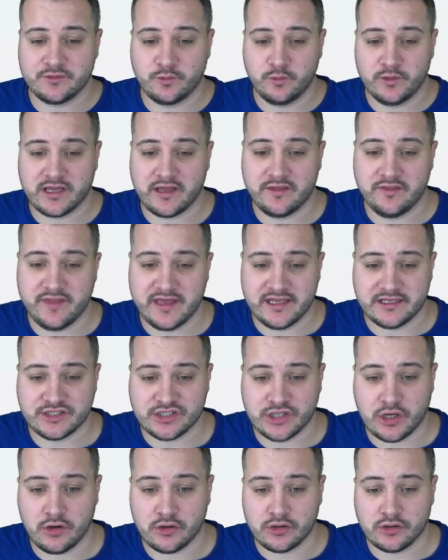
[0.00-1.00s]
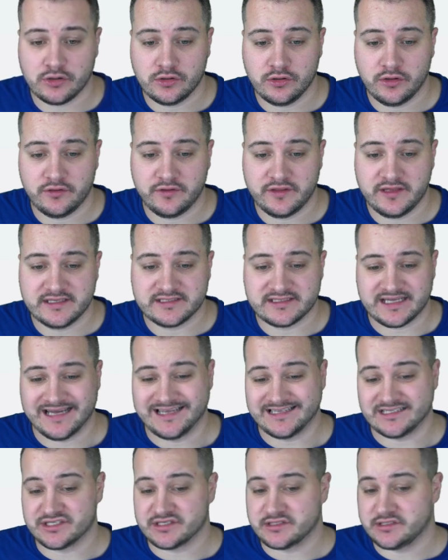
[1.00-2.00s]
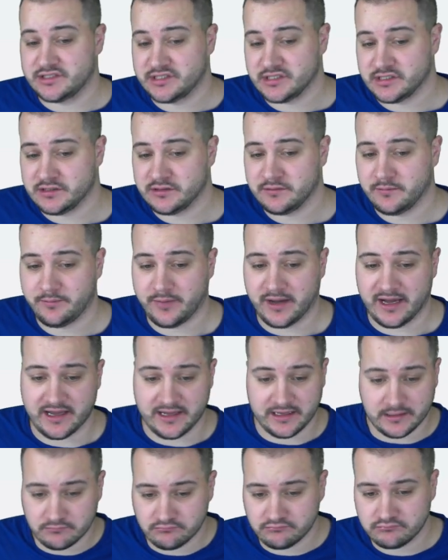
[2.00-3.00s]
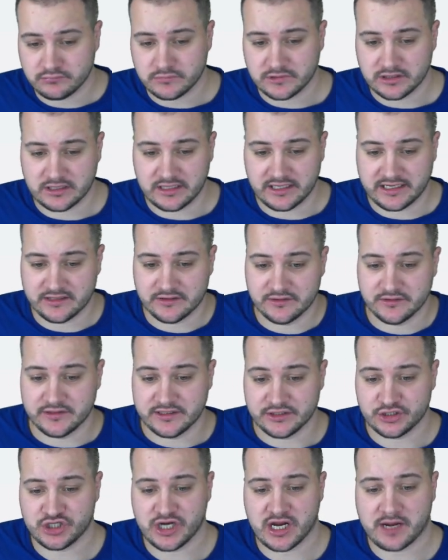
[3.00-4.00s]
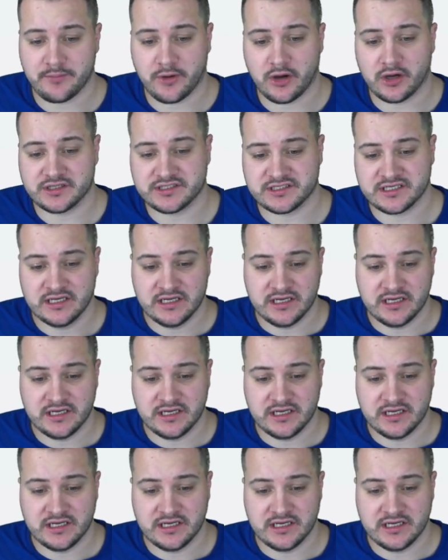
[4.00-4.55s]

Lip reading: we can then toggle these as done by clicking the checkbox,